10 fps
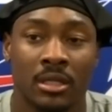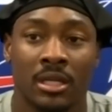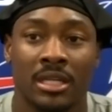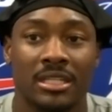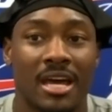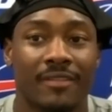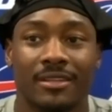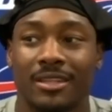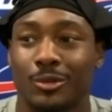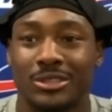He
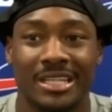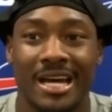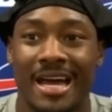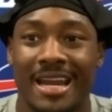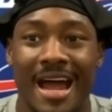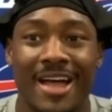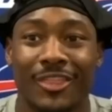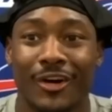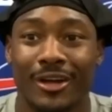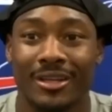definitely was a guy that I
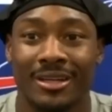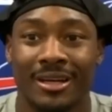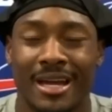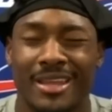thought uh,